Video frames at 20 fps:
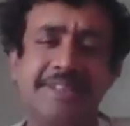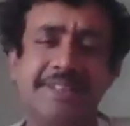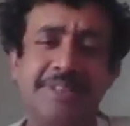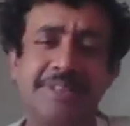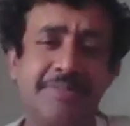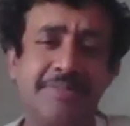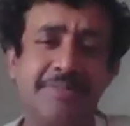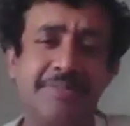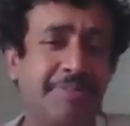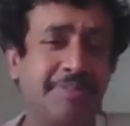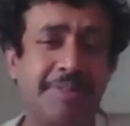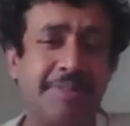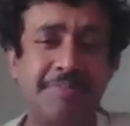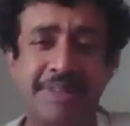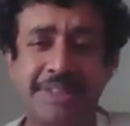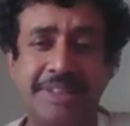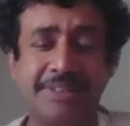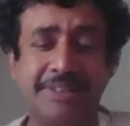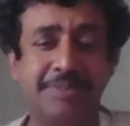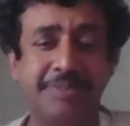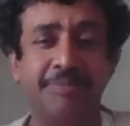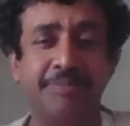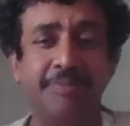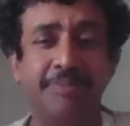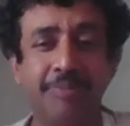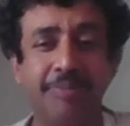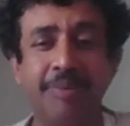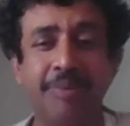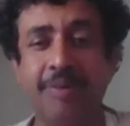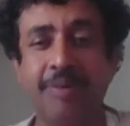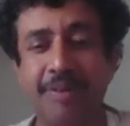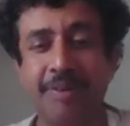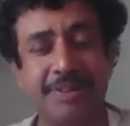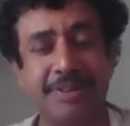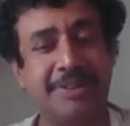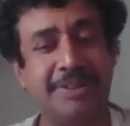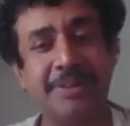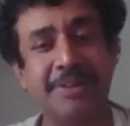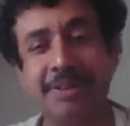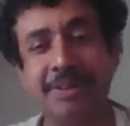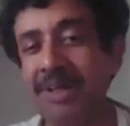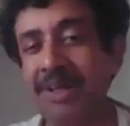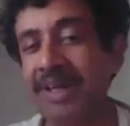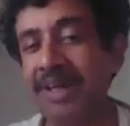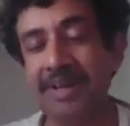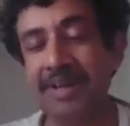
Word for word: So 15% more. So